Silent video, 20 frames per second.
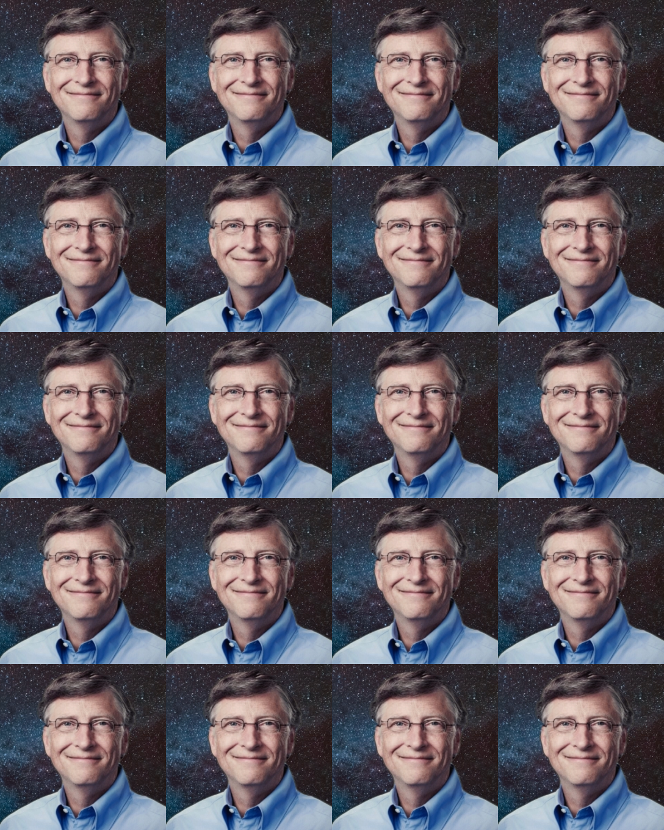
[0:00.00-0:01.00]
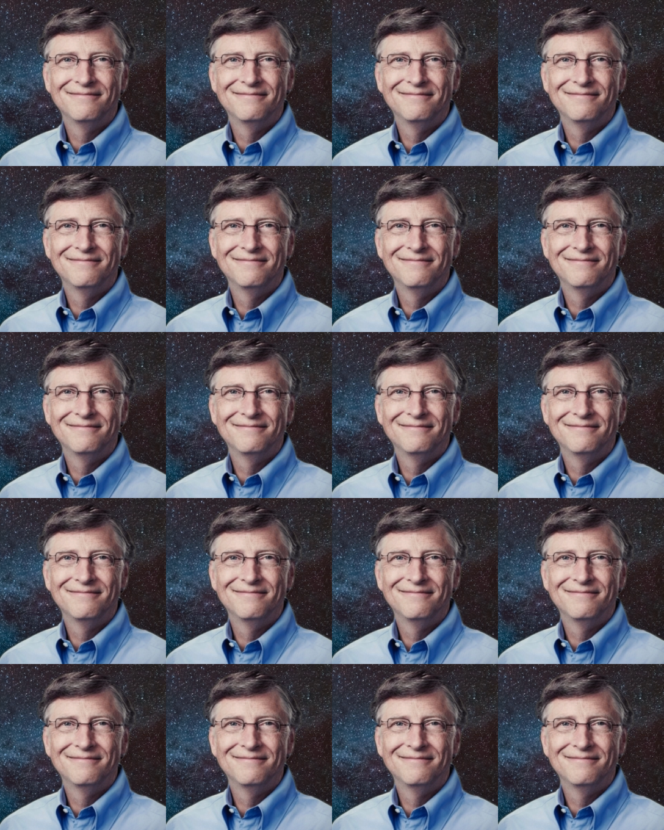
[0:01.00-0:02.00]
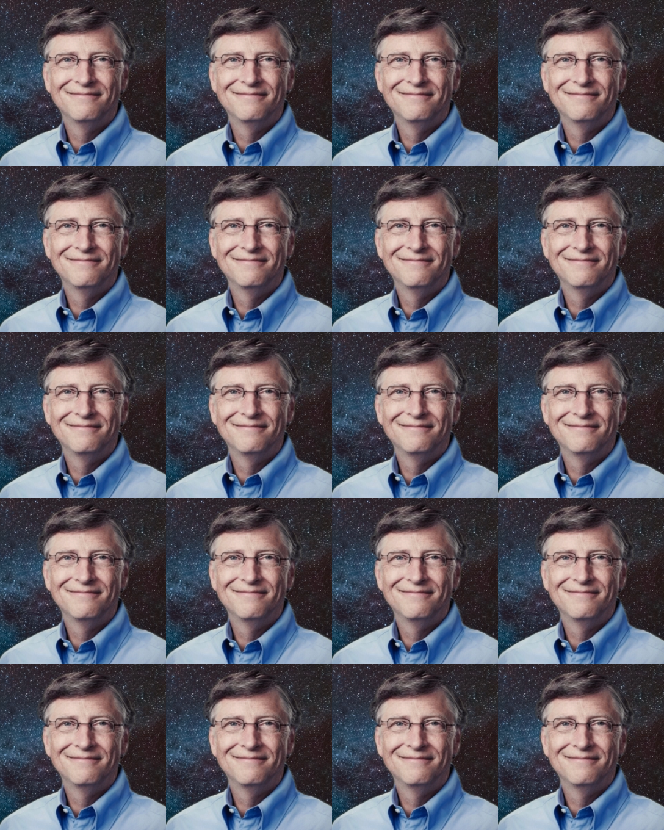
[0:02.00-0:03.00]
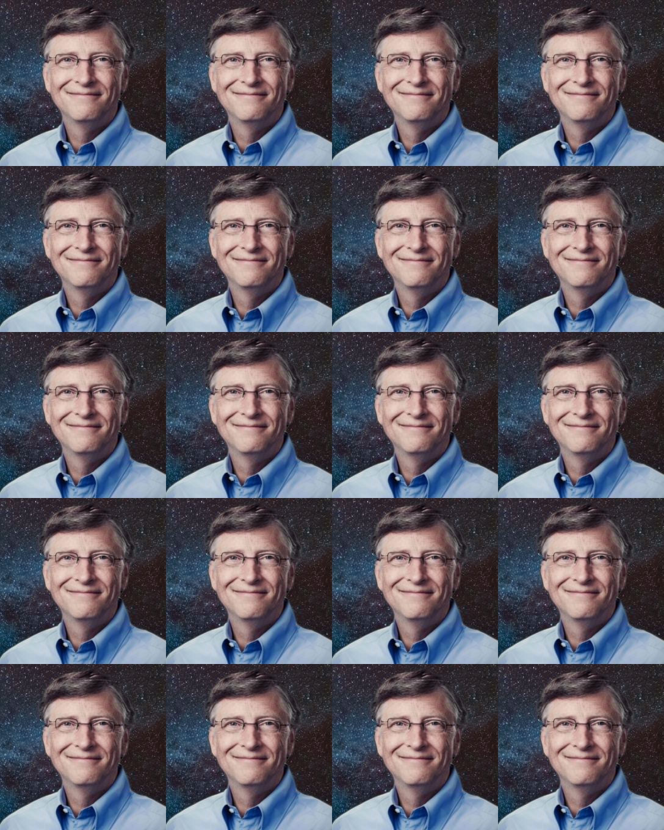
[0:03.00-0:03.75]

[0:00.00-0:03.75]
This is a still picture; no speech is visible.